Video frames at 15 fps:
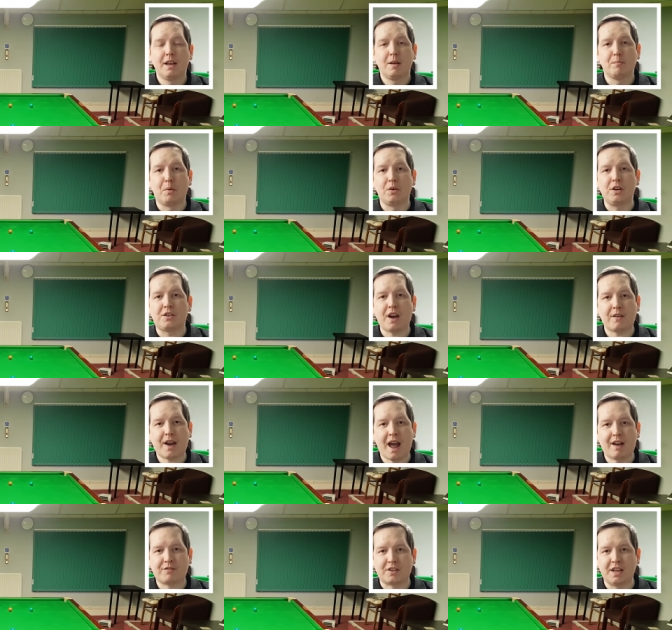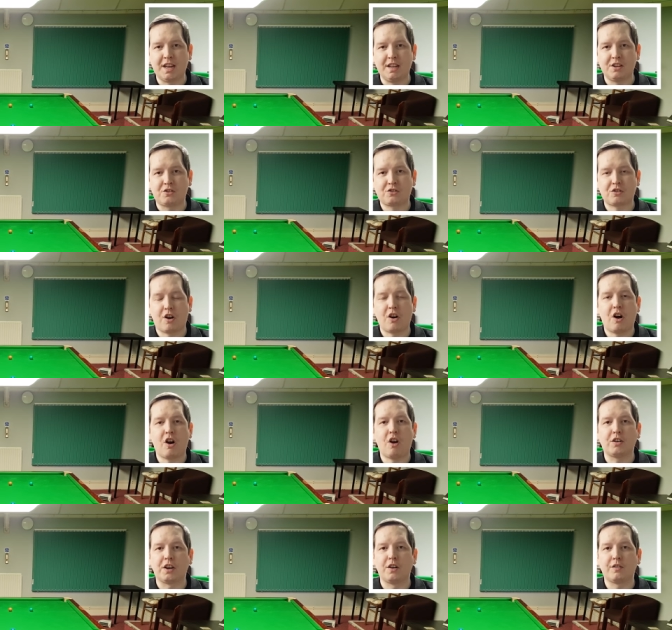but you don't have to hit this shot
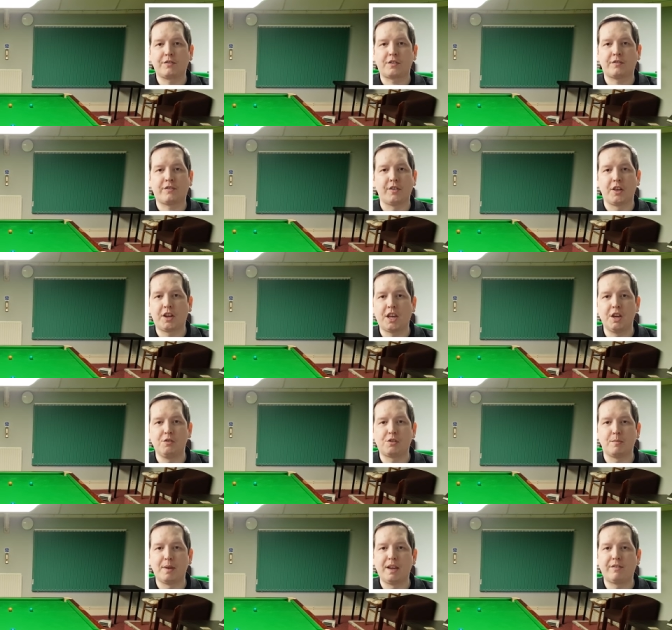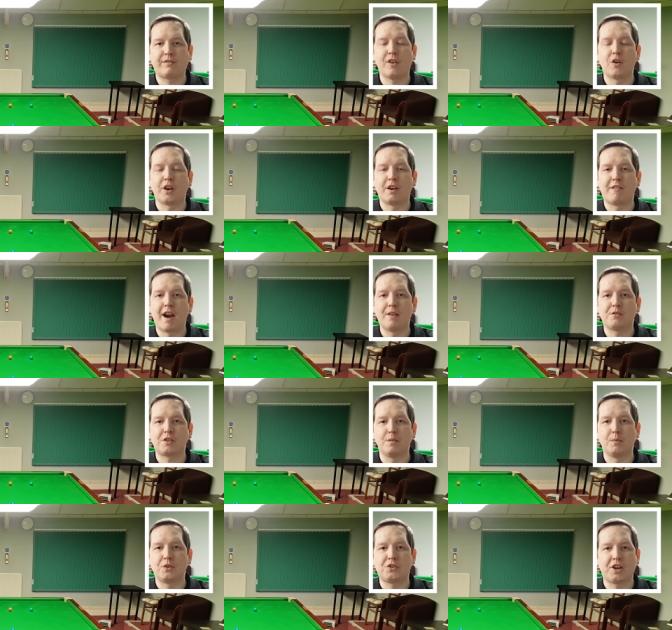hard enough for the cue to be flying around
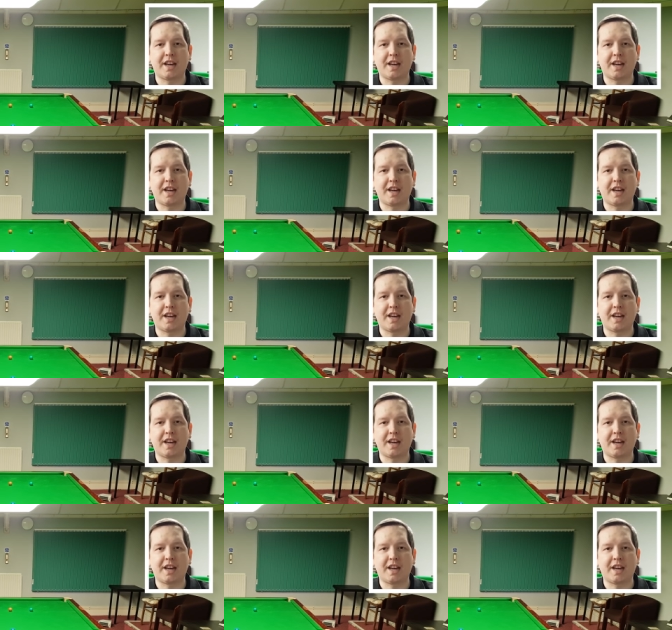too much.